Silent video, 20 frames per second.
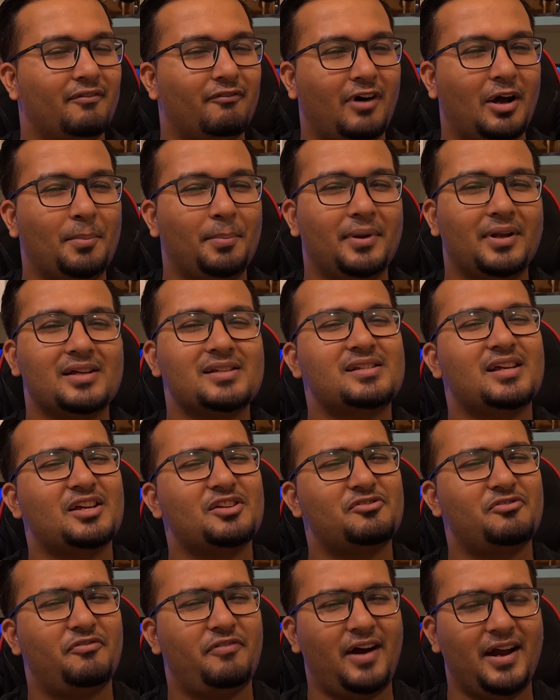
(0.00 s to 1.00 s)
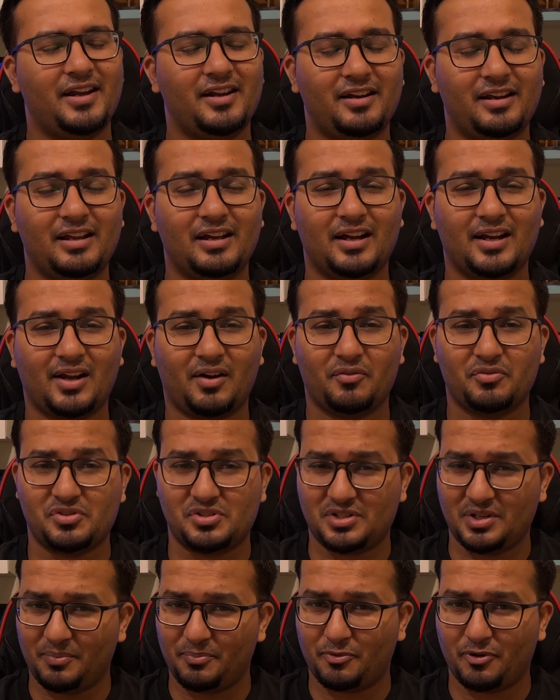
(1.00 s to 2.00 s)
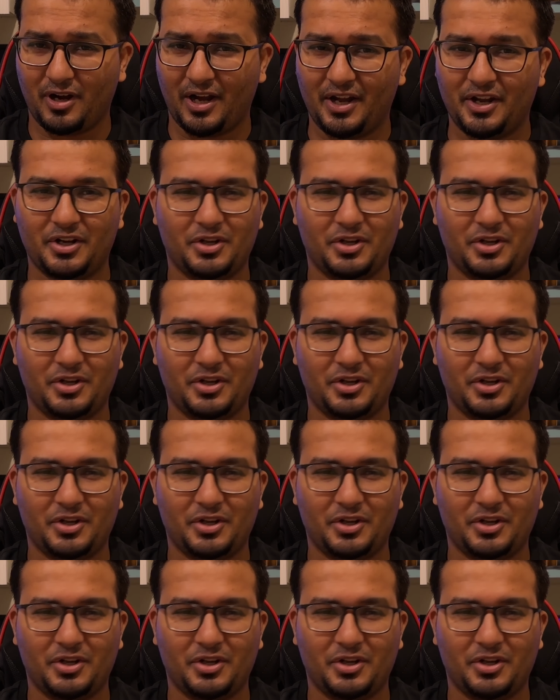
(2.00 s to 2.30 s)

OnePlus has finally announced the brand